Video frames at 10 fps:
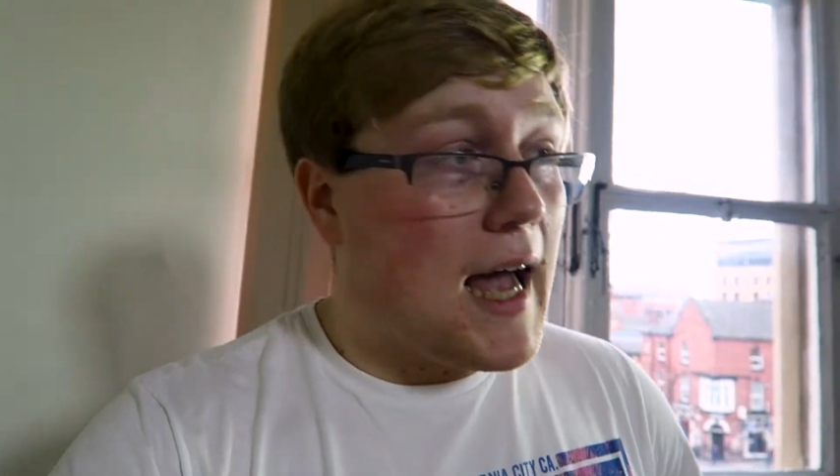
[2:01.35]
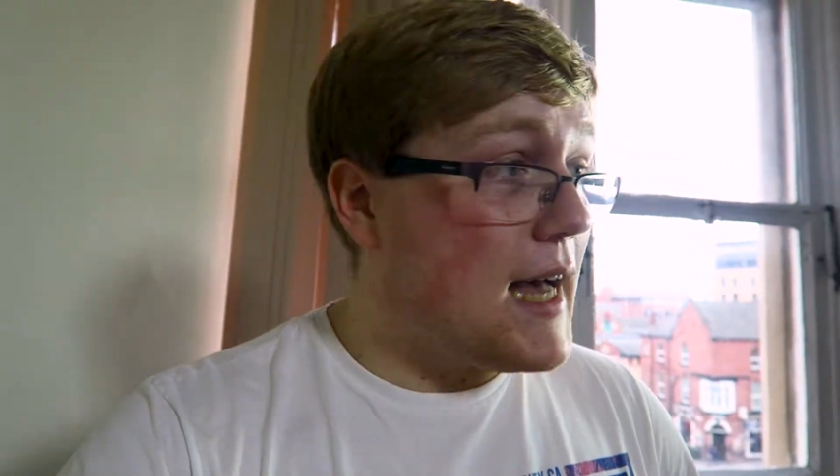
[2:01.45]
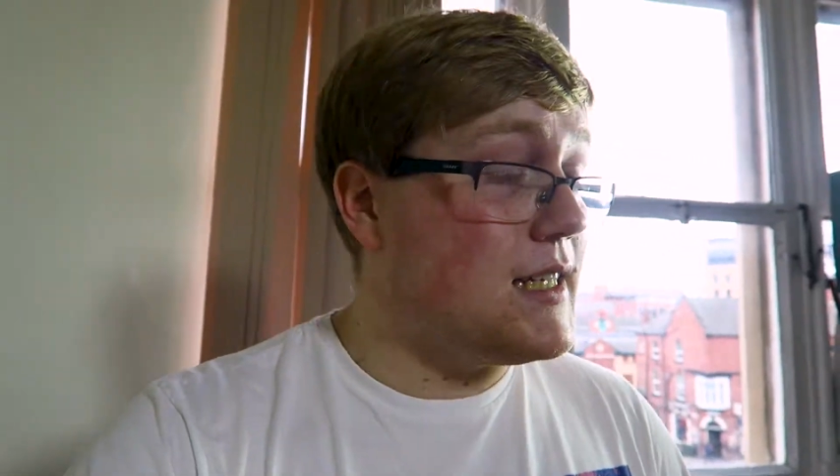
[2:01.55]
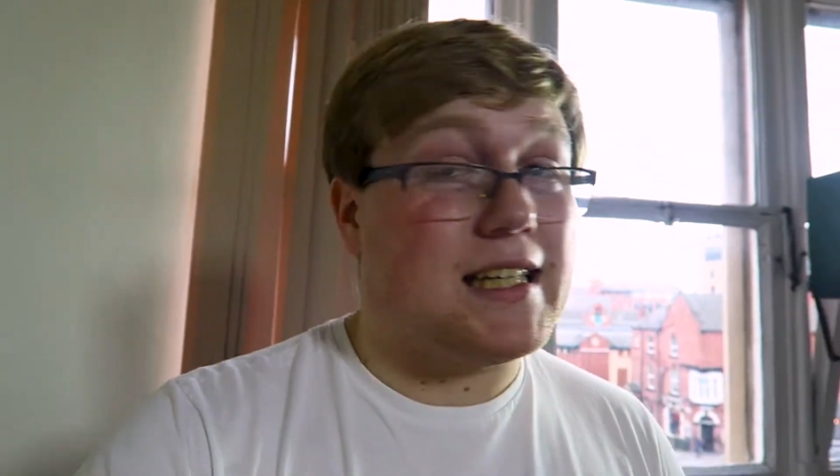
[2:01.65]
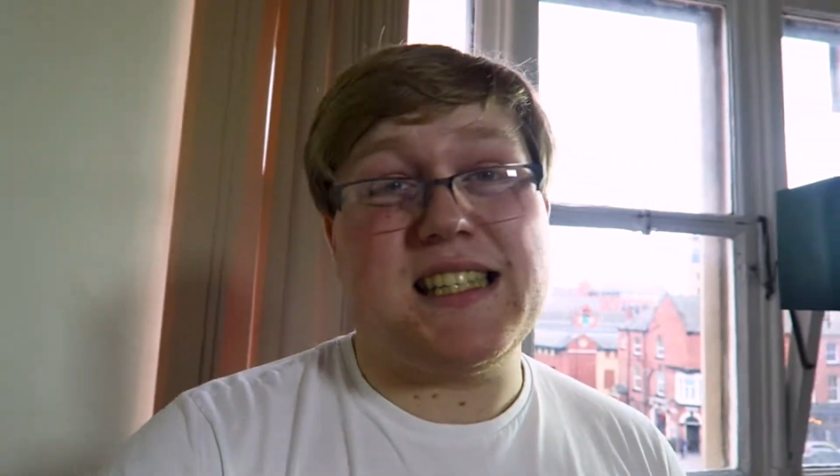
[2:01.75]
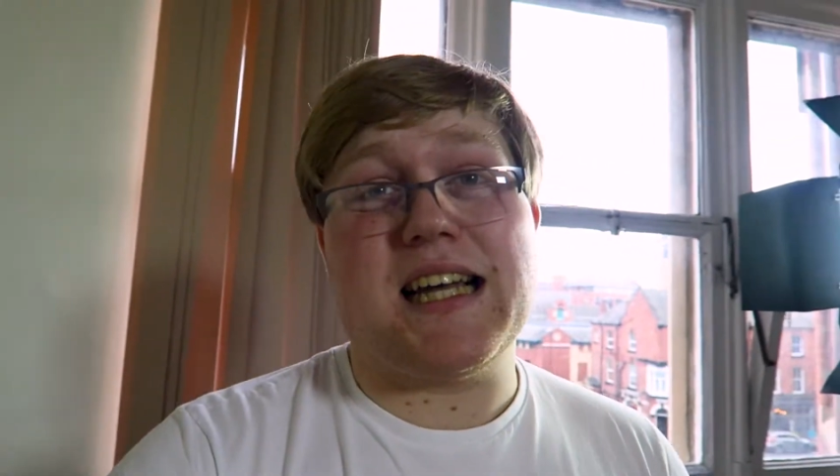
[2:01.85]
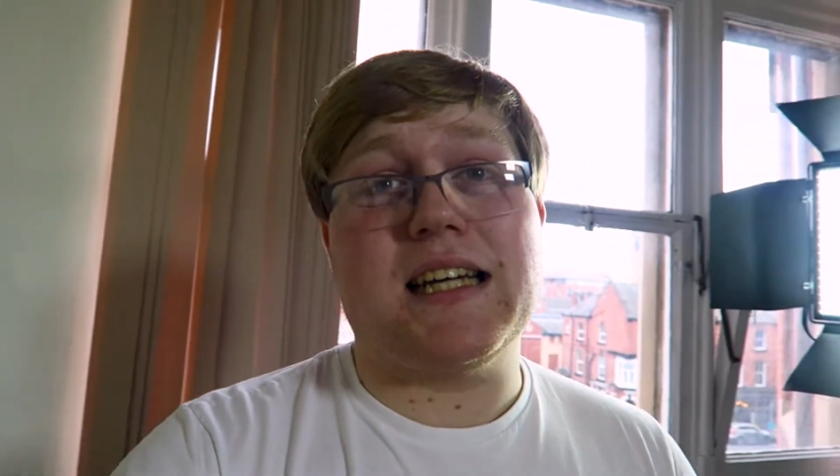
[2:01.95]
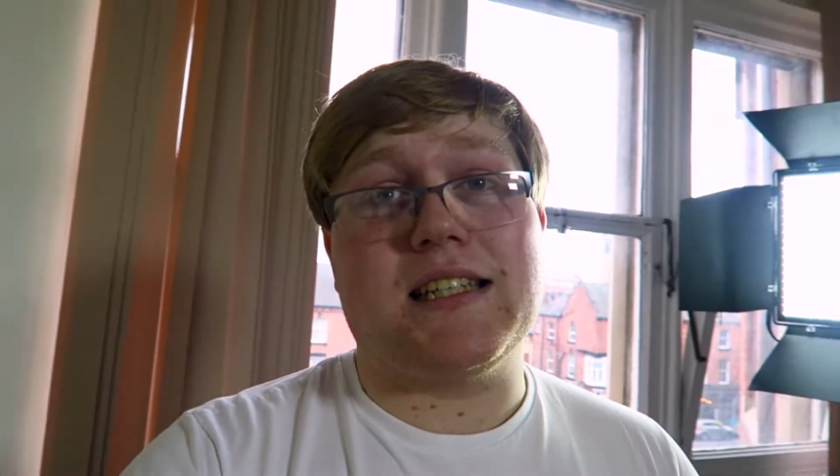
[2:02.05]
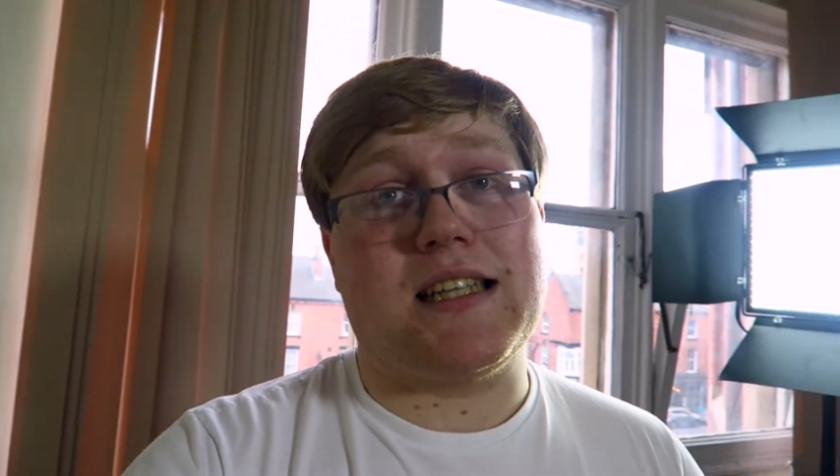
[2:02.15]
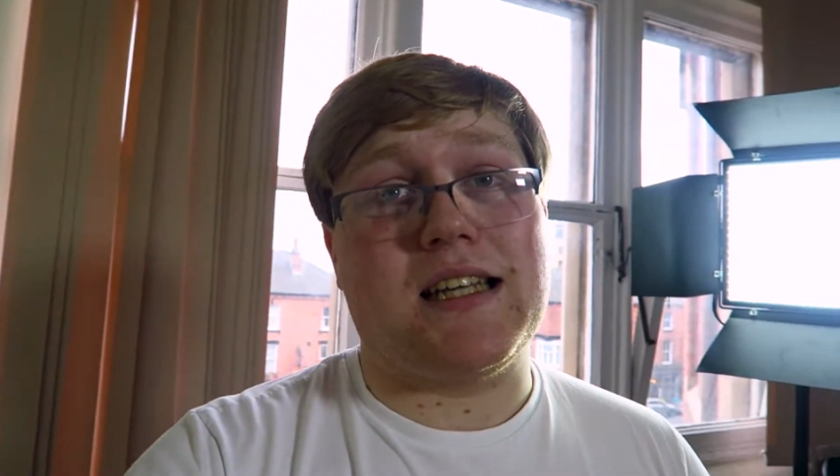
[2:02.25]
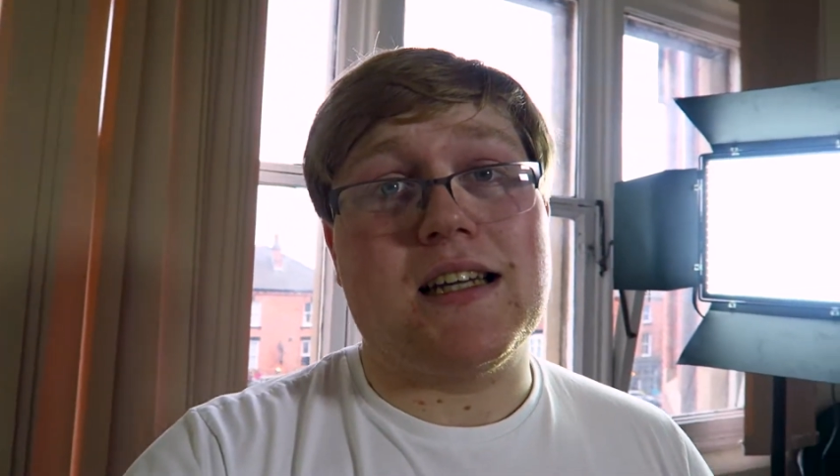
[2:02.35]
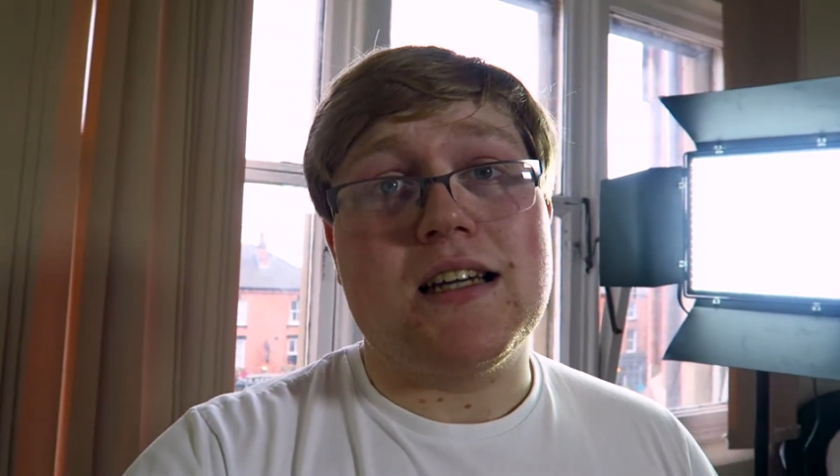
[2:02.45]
and anxiety.